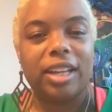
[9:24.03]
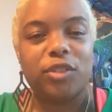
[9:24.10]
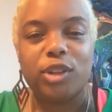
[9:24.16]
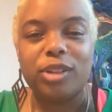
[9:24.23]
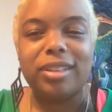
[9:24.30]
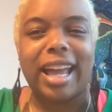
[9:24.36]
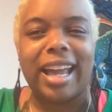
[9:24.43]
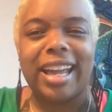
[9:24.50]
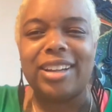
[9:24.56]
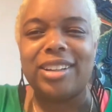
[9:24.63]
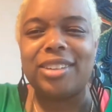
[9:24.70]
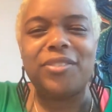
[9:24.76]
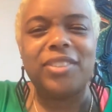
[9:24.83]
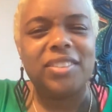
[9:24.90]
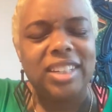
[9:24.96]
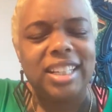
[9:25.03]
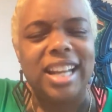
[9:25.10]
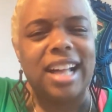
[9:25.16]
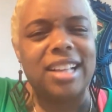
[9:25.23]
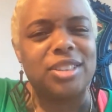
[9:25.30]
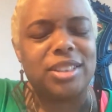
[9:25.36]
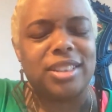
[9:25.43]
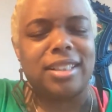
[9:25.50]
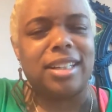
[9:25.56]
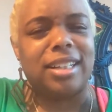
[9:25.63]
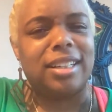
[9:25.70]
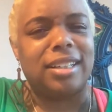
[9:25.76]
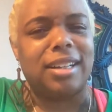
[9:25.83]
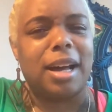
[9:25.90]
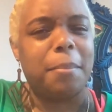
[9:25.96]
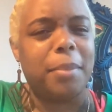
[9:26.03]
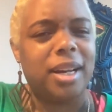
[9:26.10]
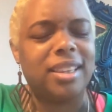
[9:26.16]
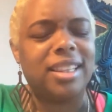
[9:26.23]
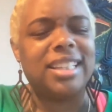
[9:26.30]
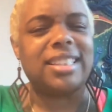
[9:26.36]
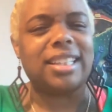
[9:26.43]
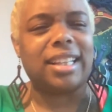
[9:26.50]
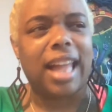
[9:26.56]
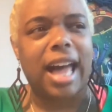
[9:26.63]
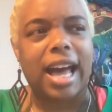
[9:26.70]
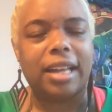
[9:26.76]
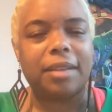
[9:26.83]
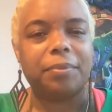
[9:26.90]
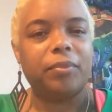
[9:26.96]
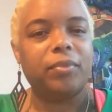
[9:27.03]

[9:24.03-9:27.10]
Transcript: If you're like $50 a month is a lot.